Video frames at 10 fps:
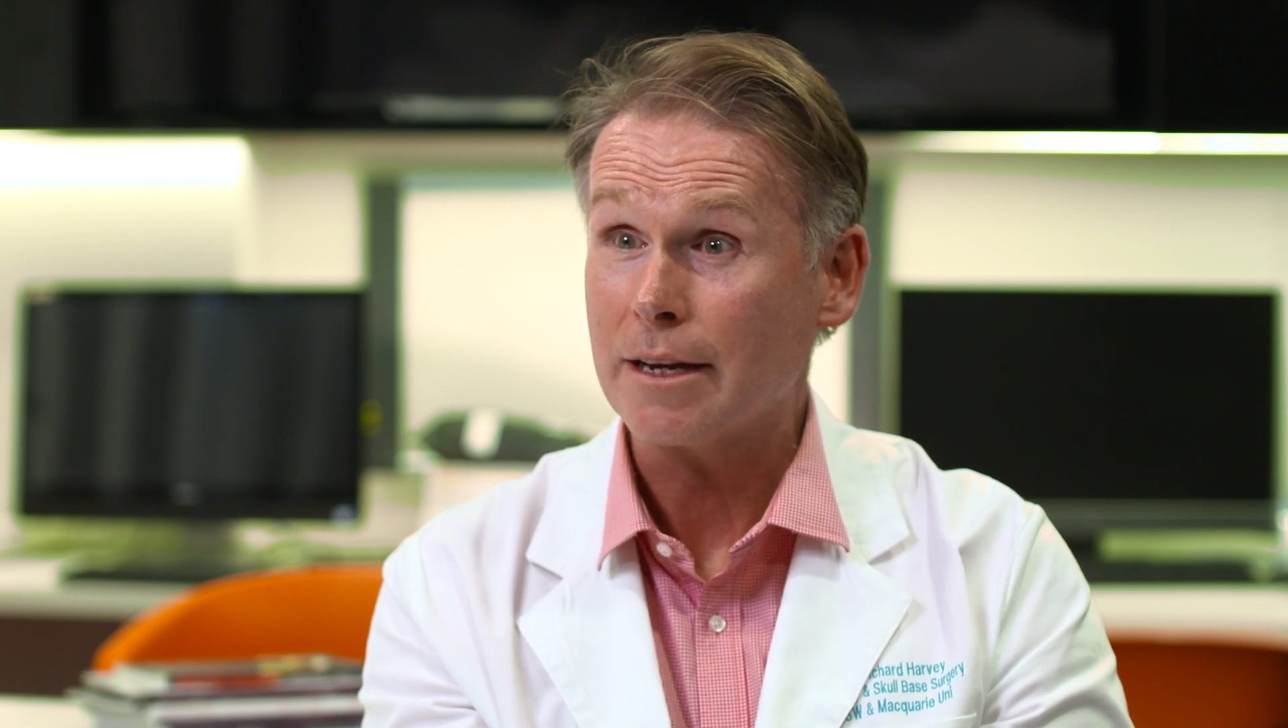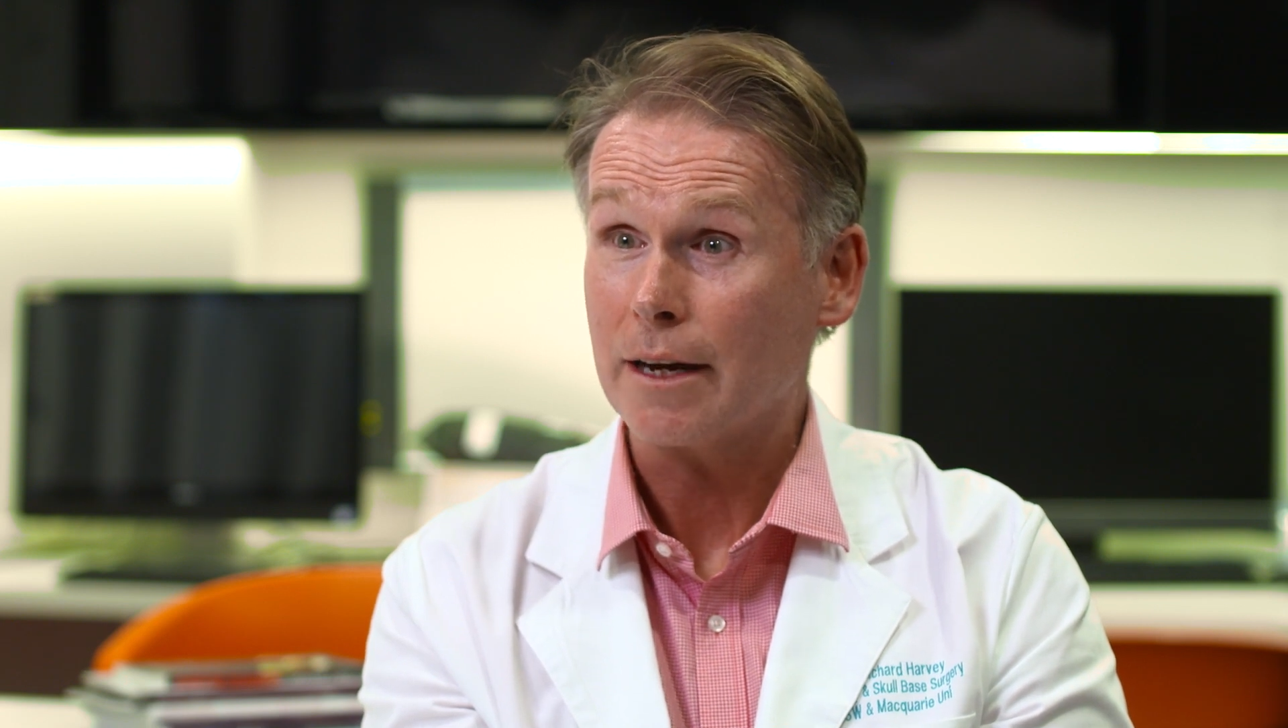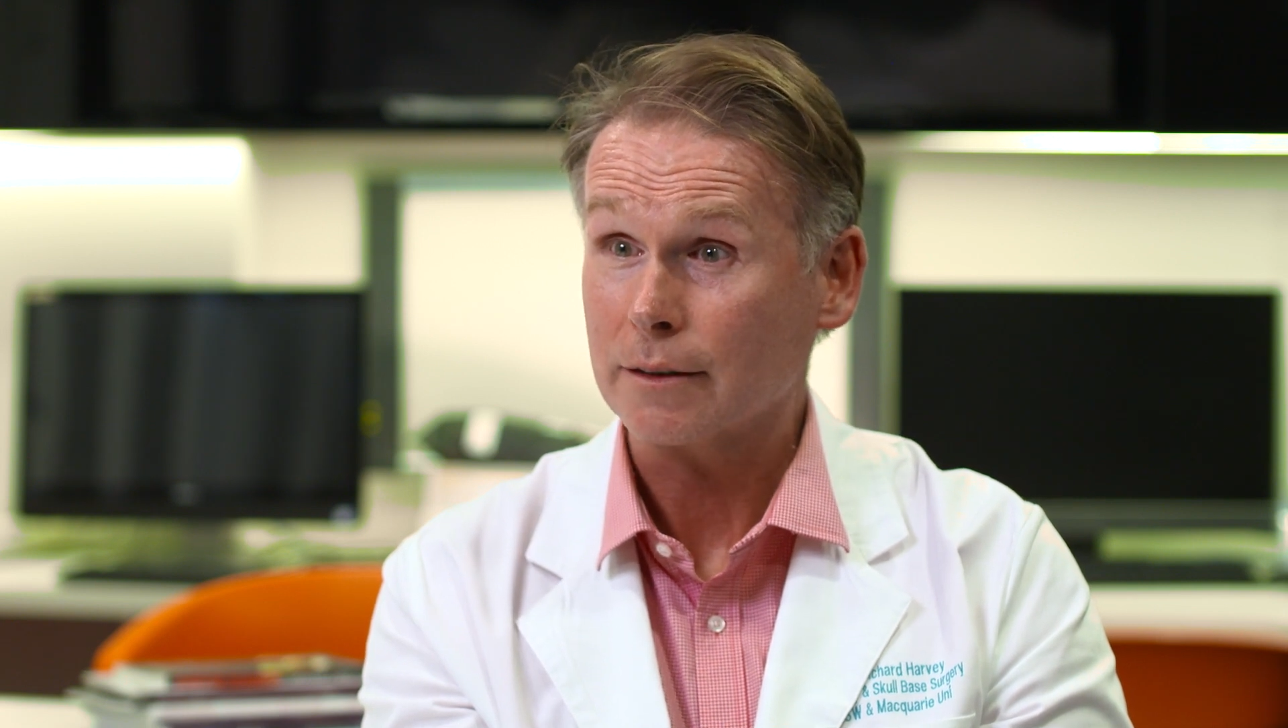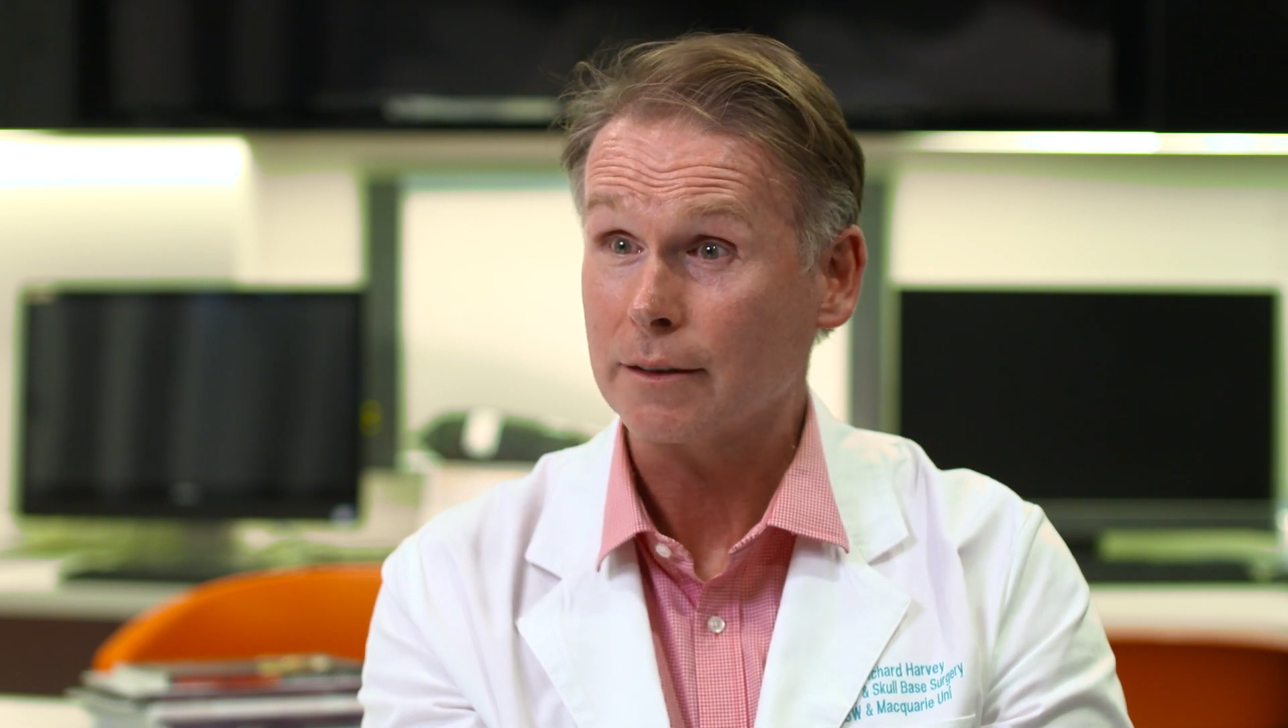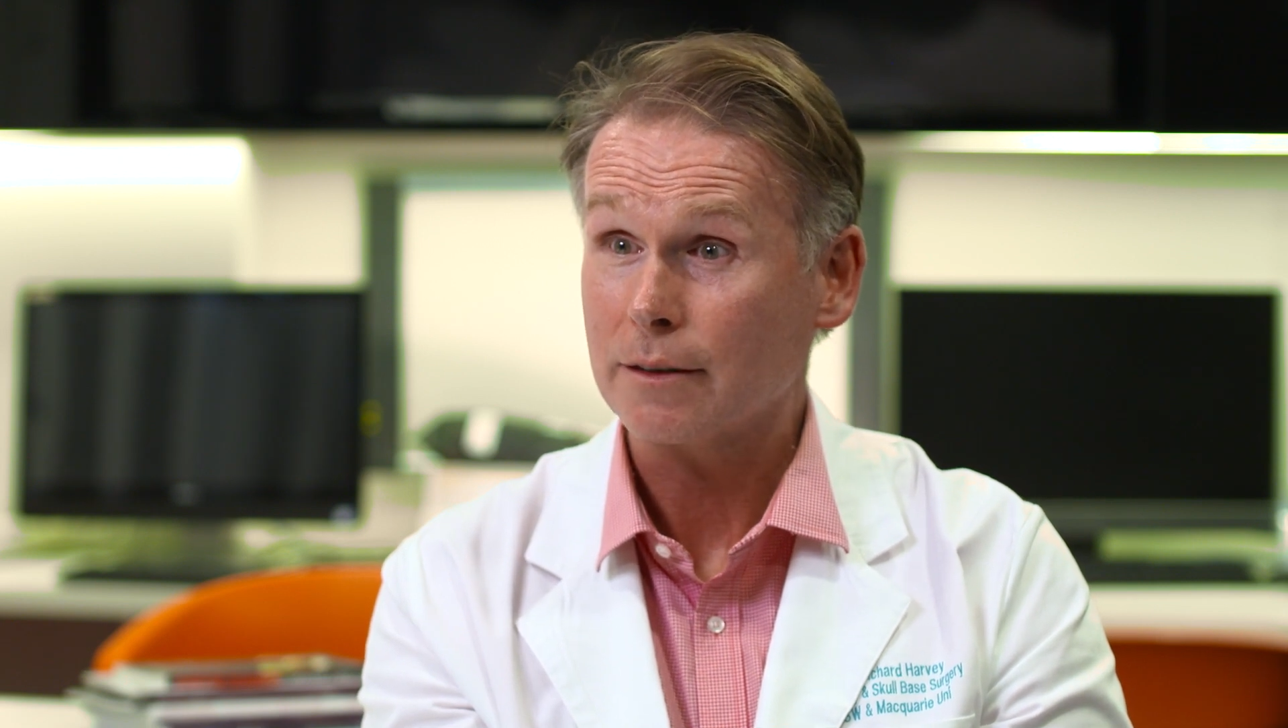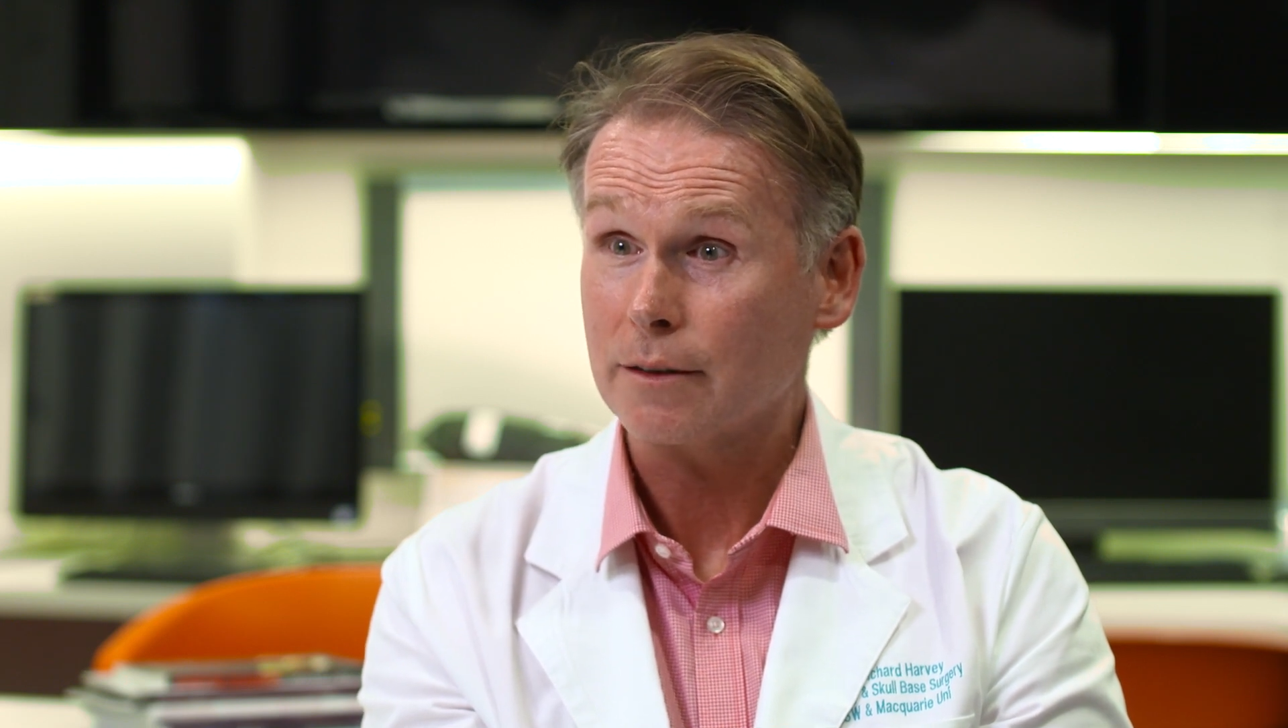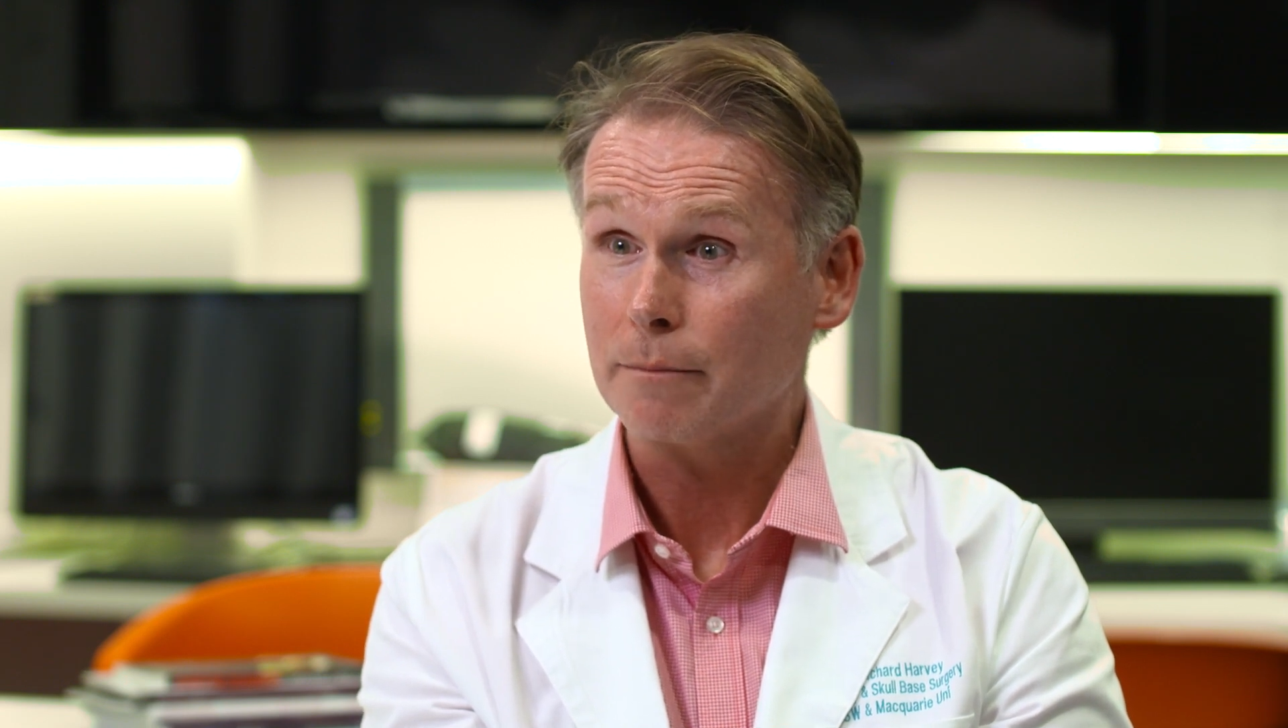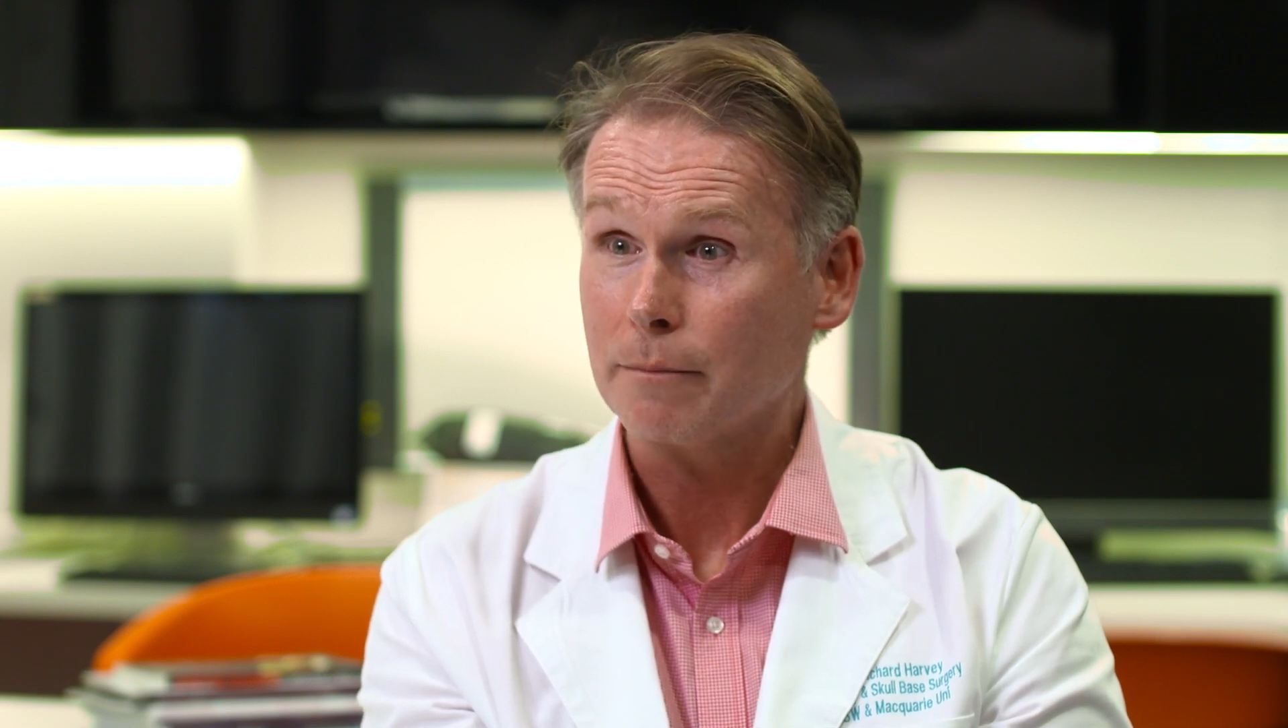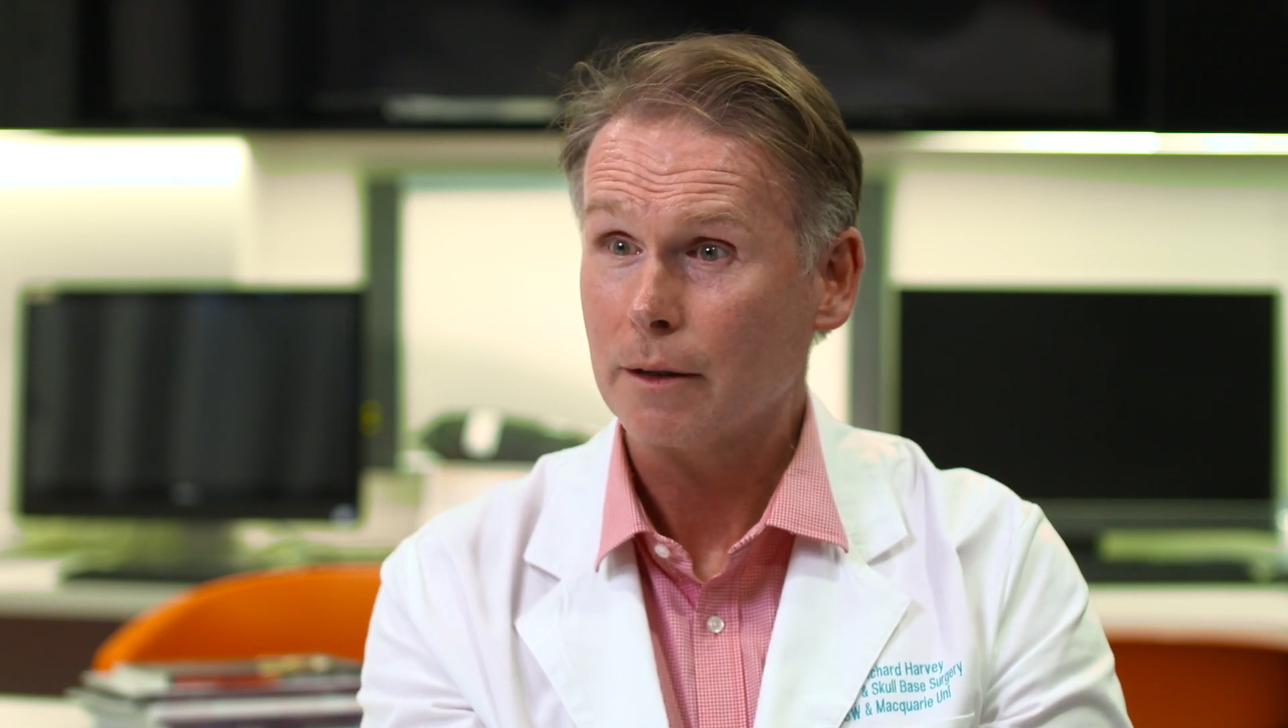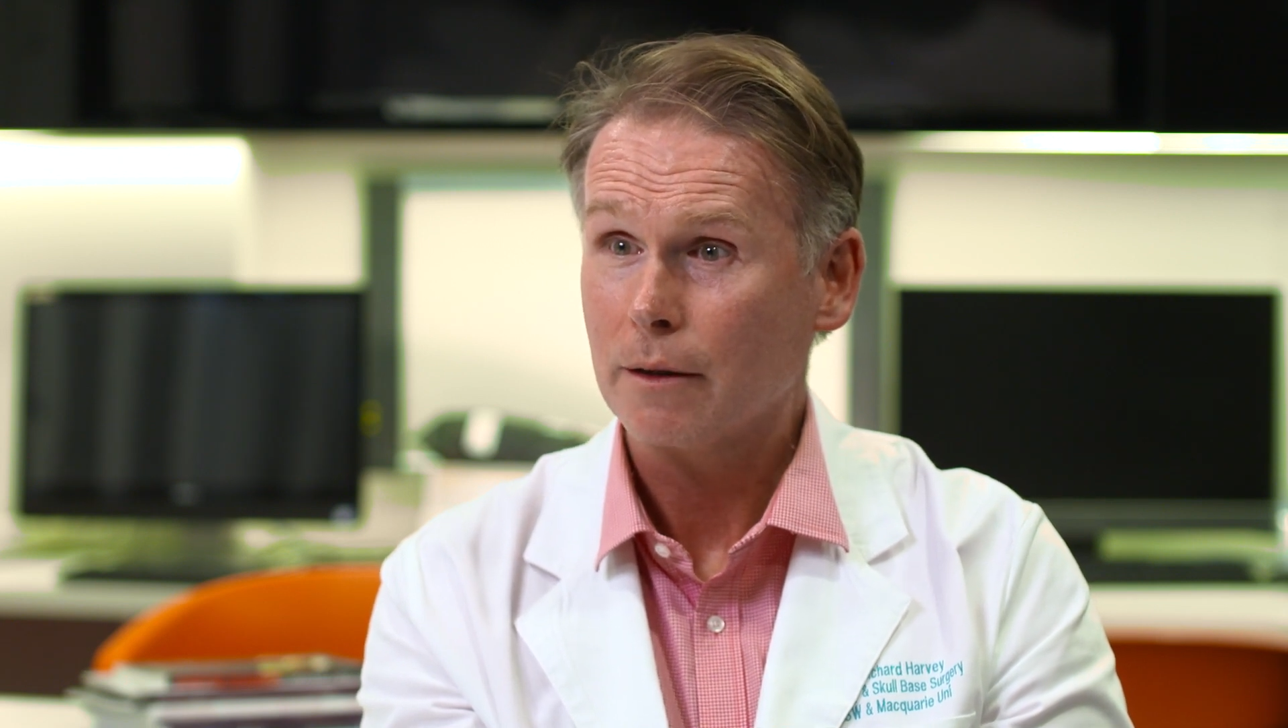duct system.